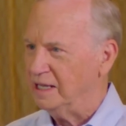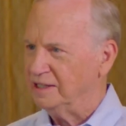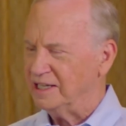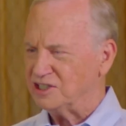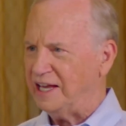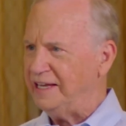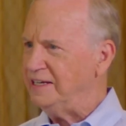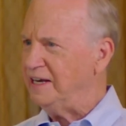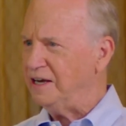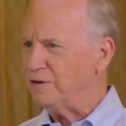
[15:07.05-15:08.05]
Let's say he
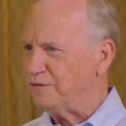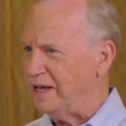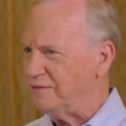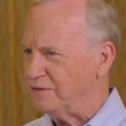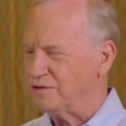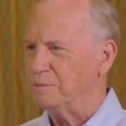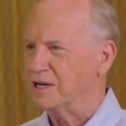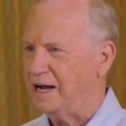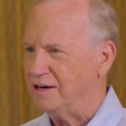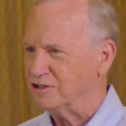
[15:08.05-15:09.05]
needed a favor from a
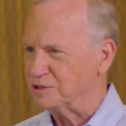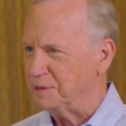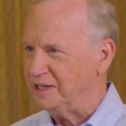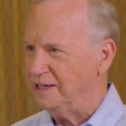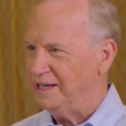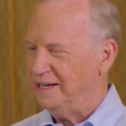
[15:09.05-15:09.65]
congressman.